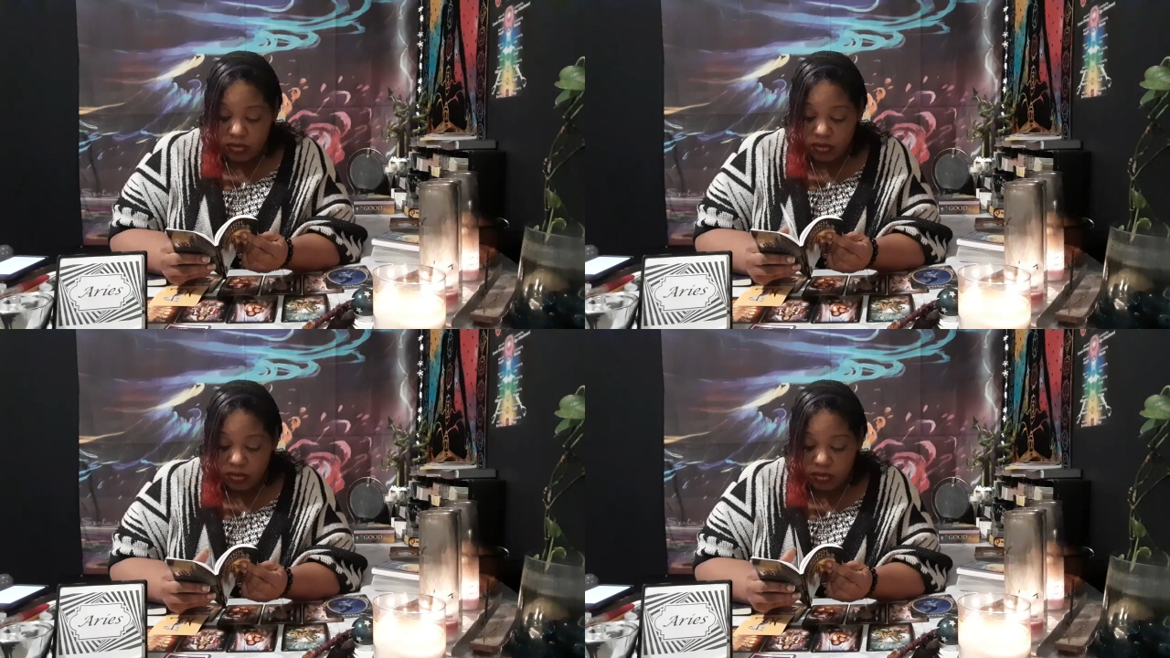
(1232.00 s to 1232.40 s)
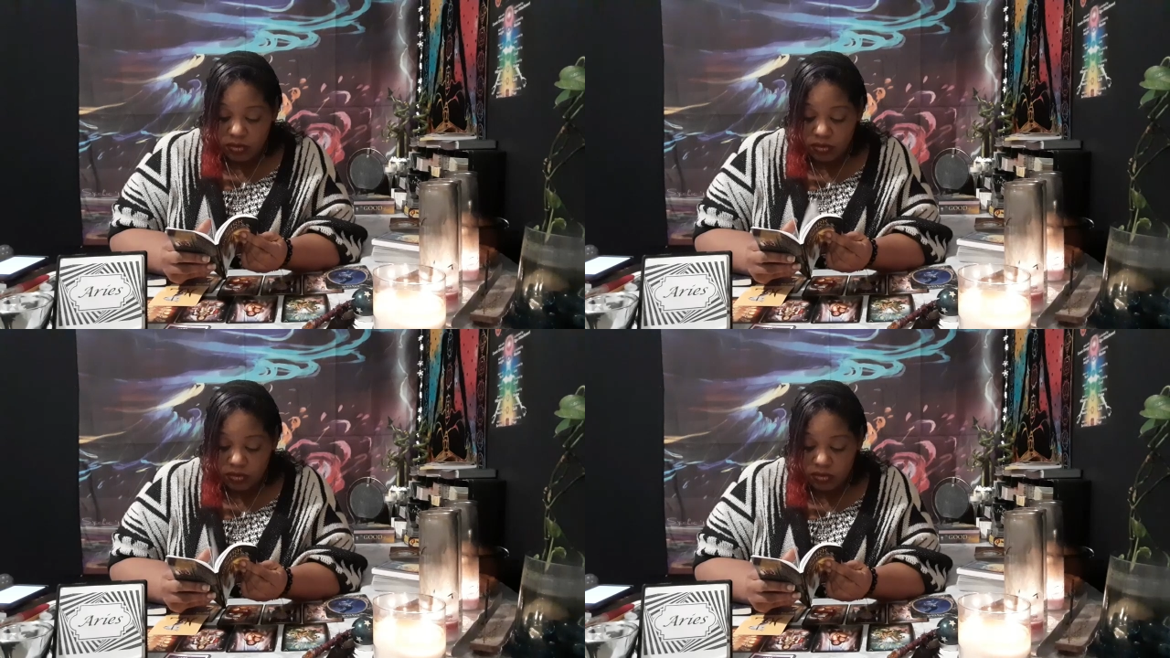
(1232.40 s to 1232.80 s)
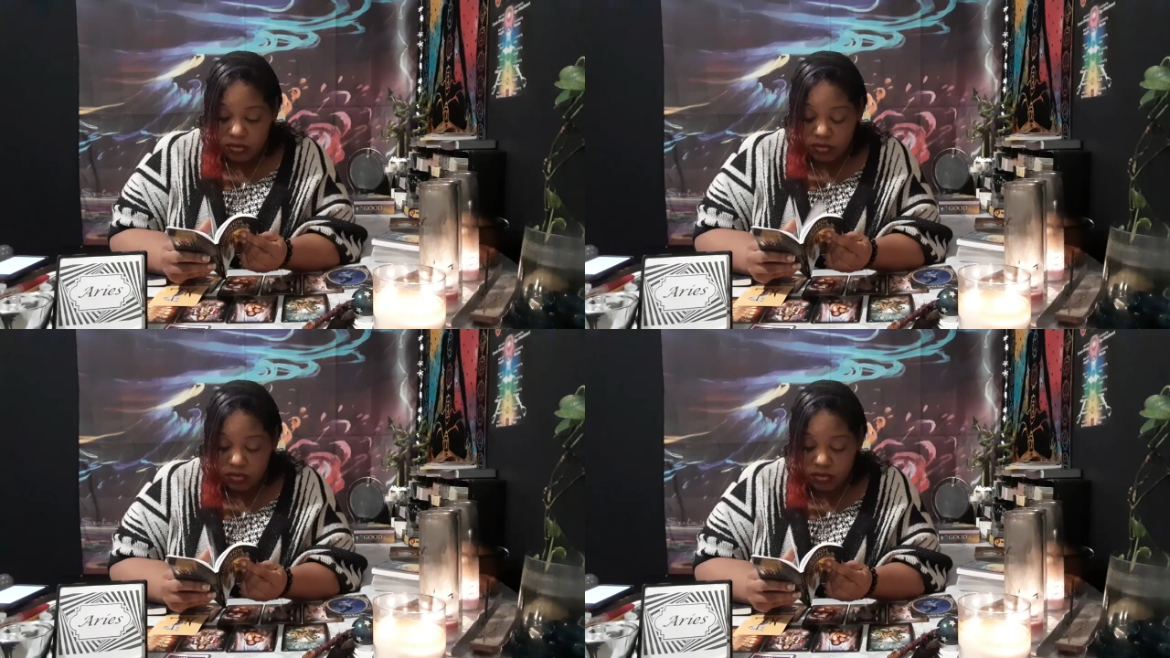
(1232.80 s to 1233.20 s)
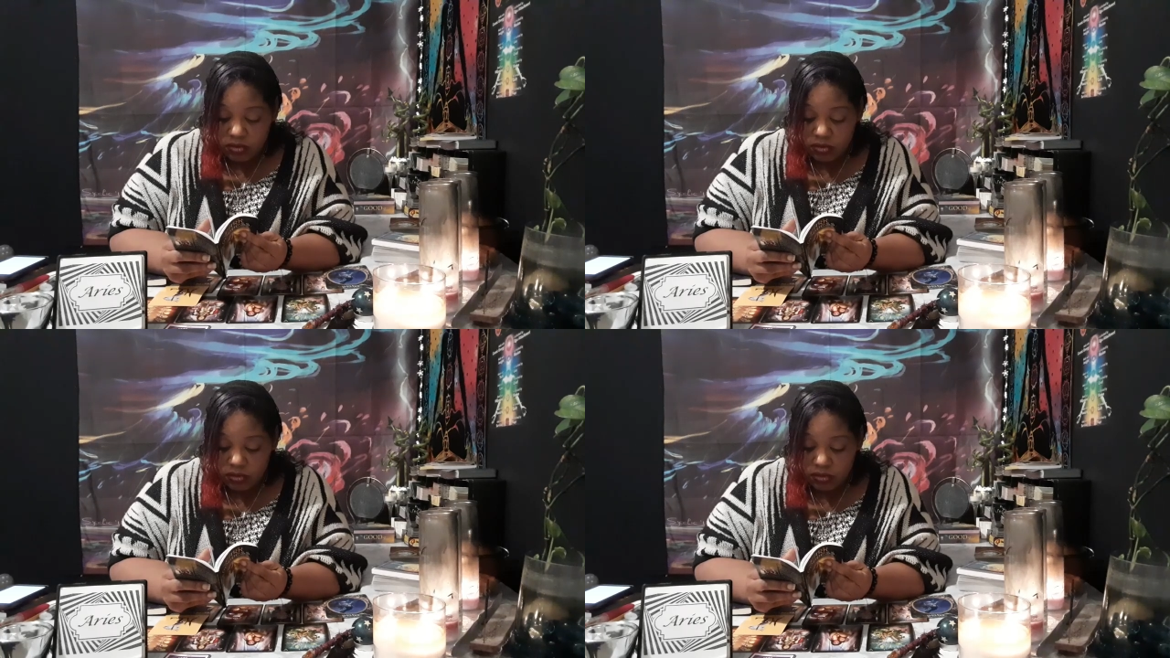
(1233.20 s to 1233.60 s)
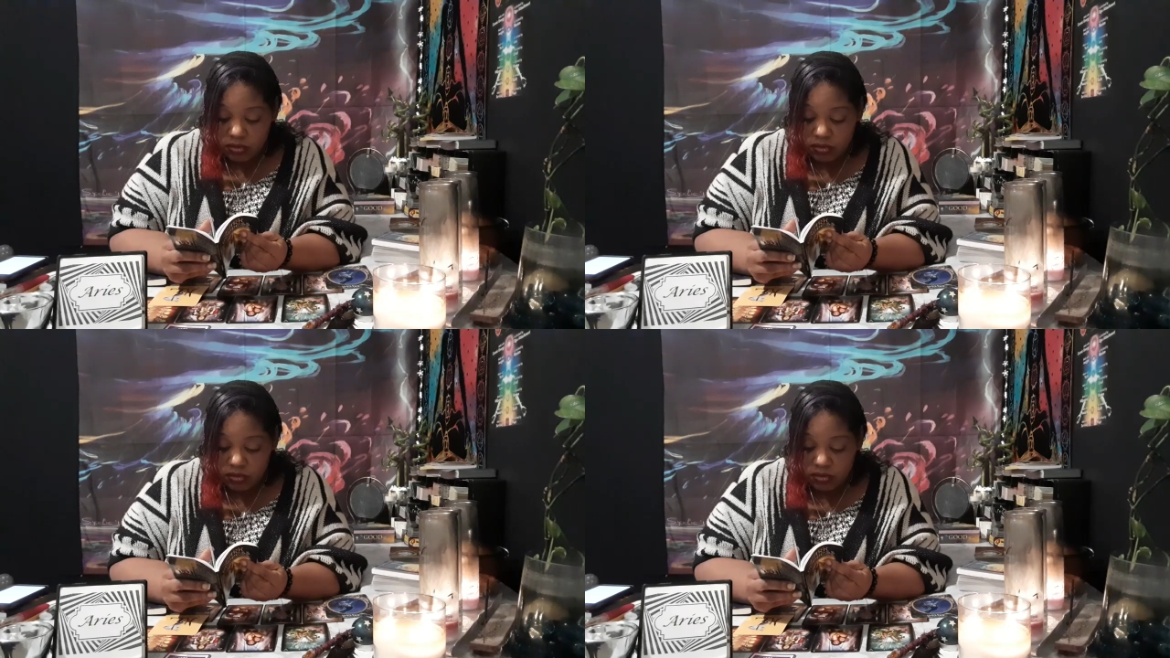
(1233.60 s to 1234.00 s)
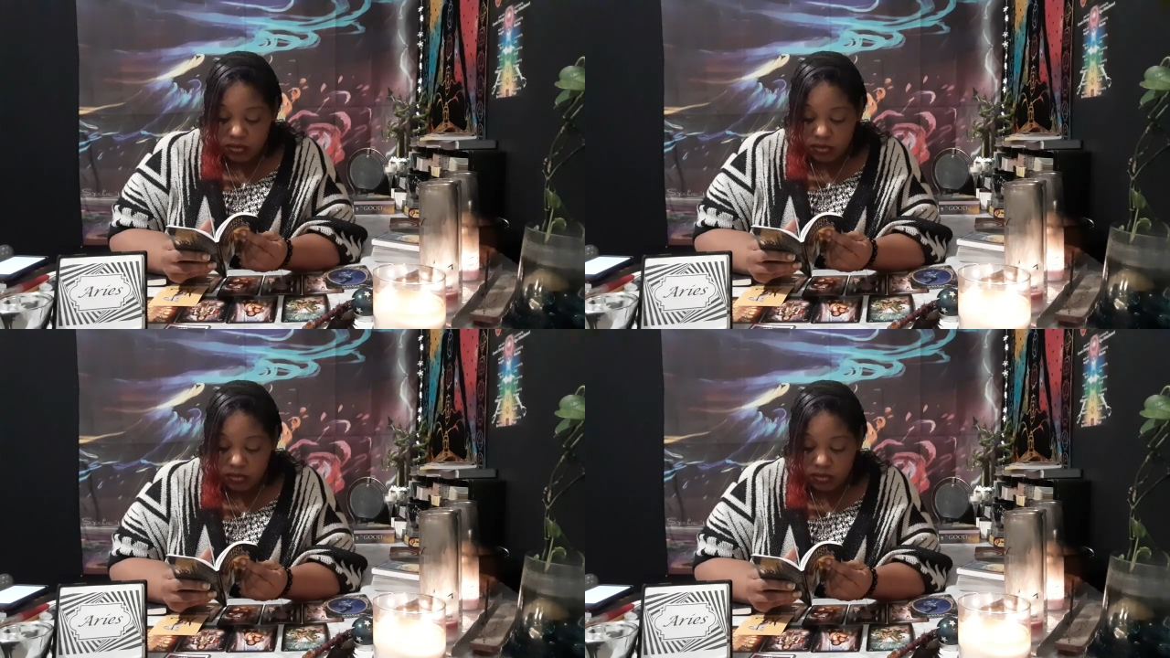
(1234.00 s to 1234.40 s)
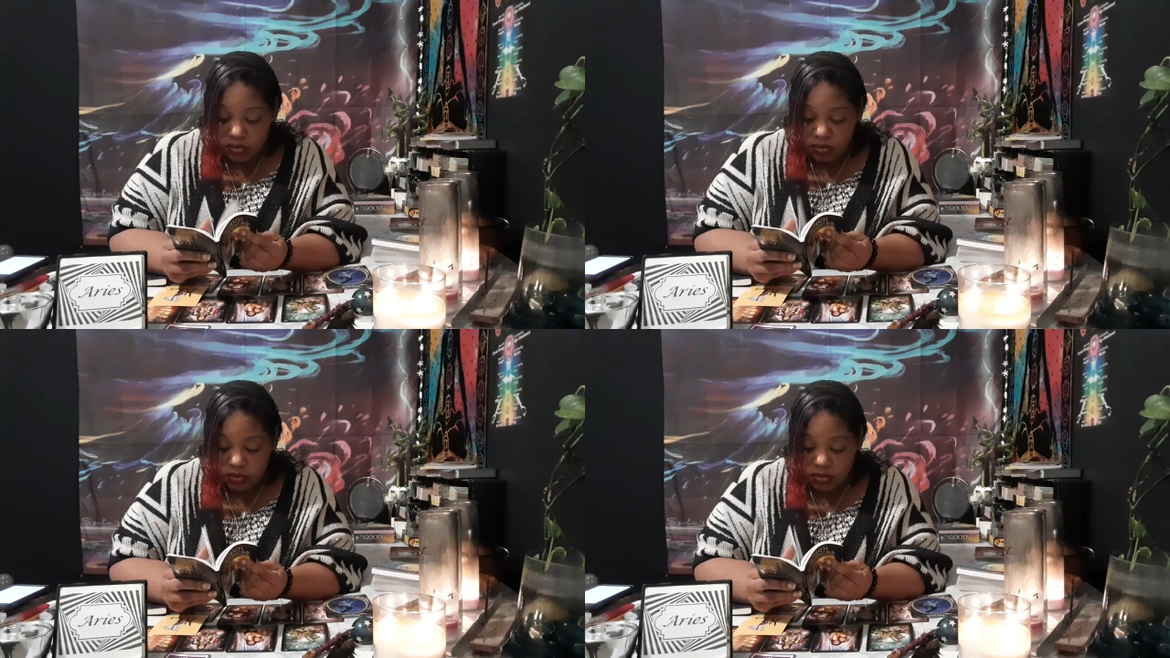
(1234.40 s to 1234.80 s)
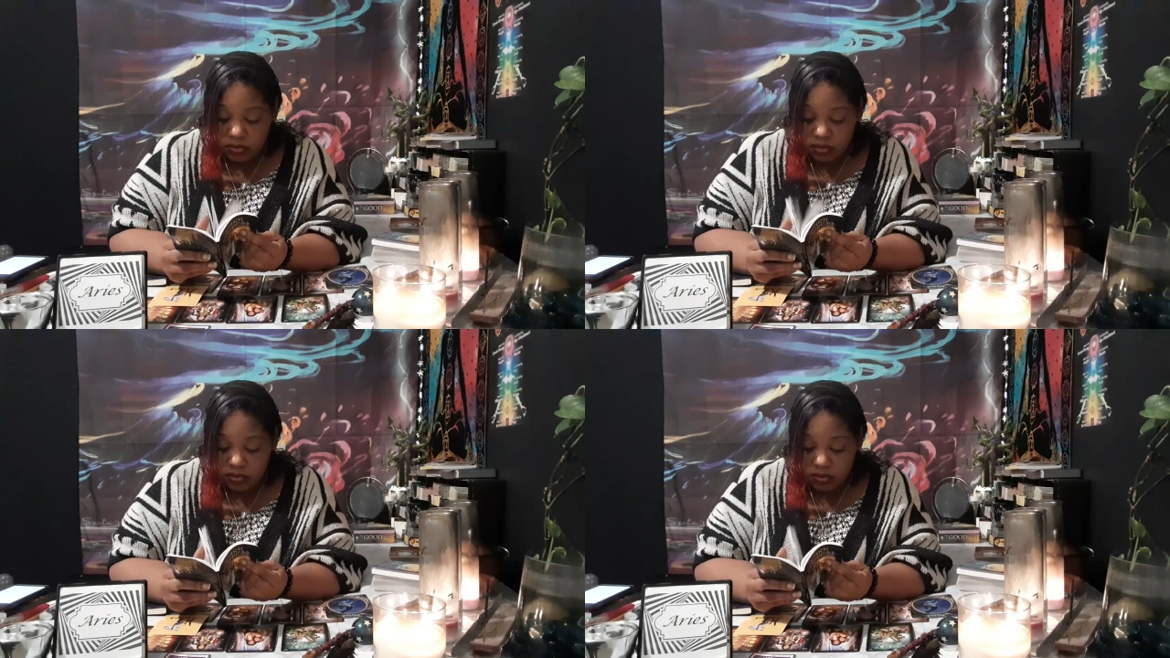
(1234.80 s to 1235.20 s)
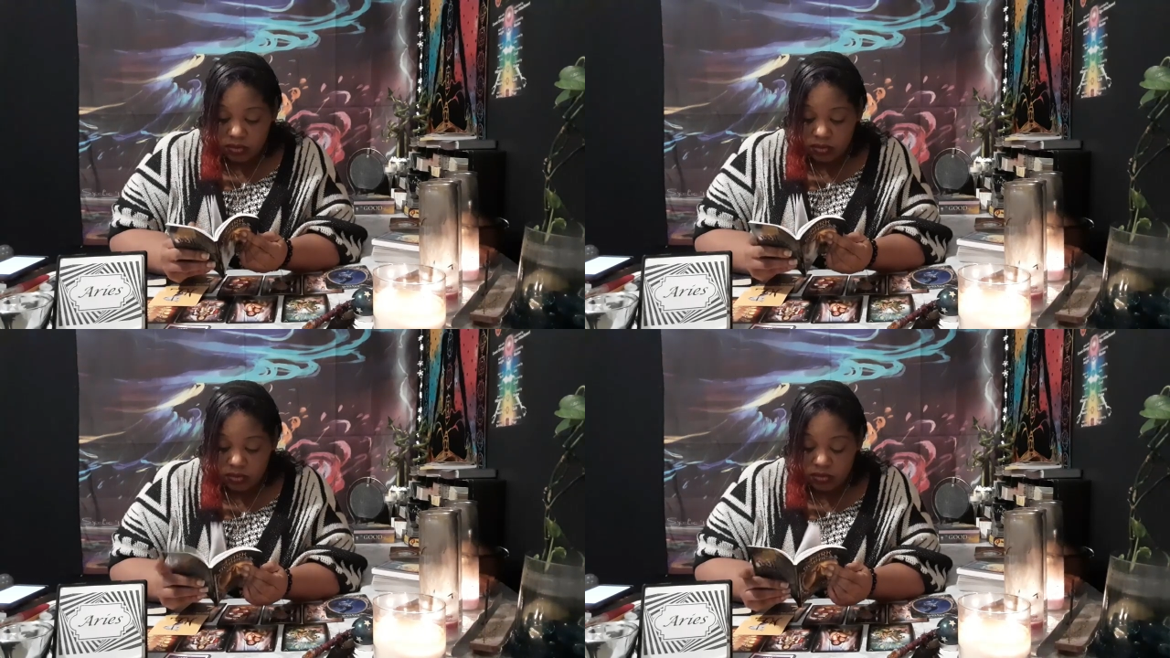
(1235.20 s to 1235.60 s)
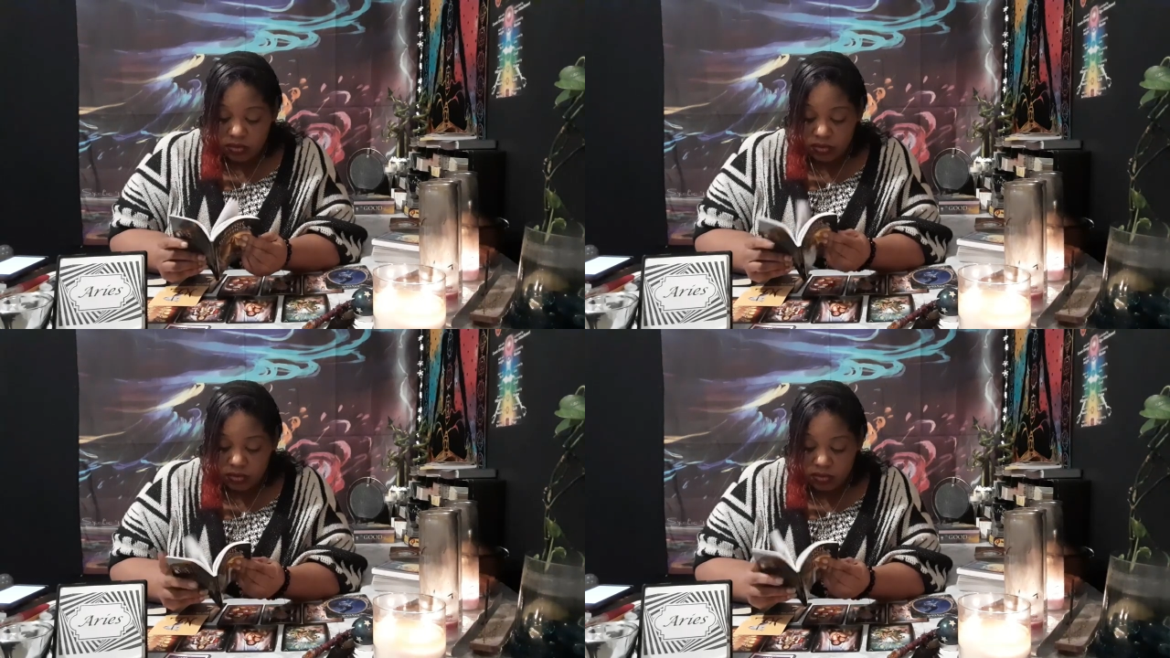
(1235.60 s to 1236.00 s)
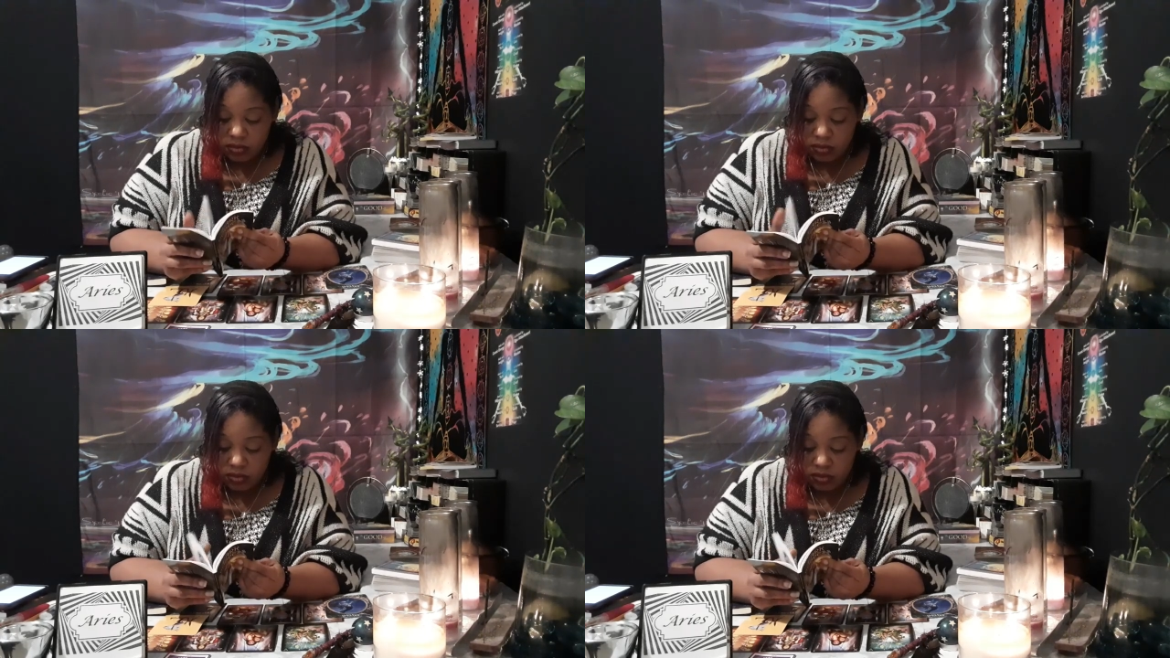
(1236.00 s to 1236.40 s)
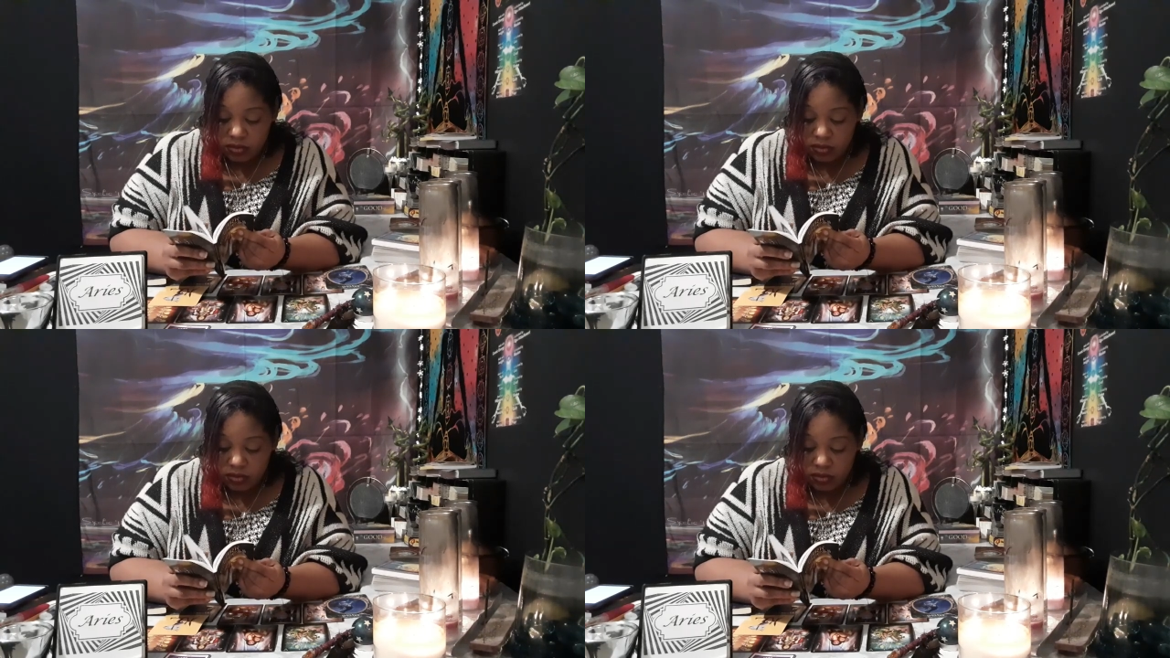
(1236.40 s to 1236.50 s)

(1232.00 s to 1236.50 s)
Nobody speaks.